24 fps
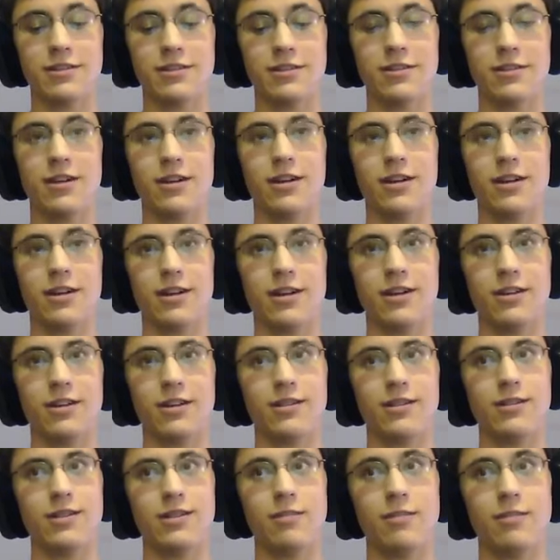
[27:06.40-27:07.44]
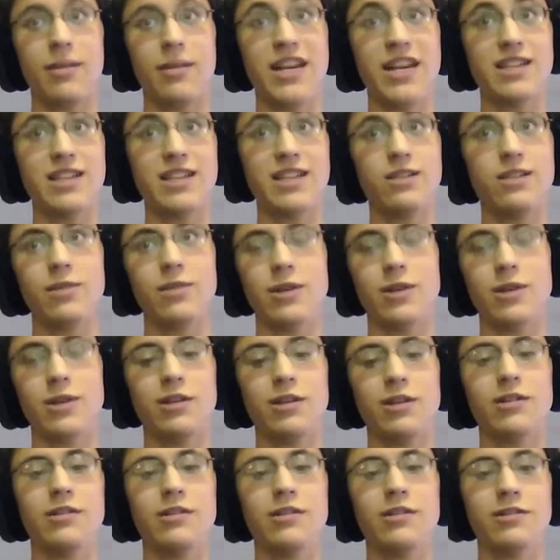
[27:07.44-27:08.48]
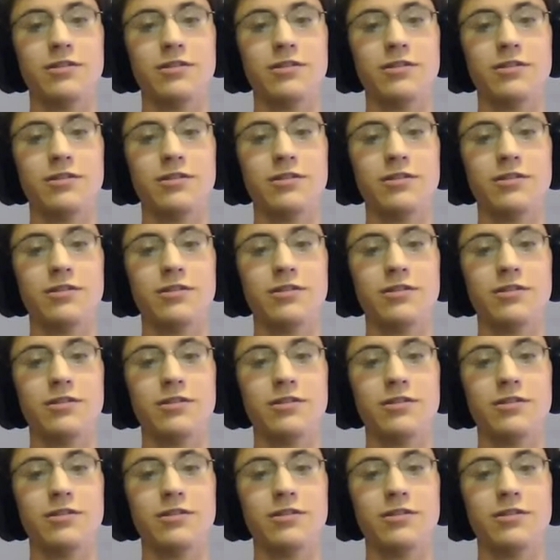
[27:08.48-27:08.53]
I mean, it sounds familiar.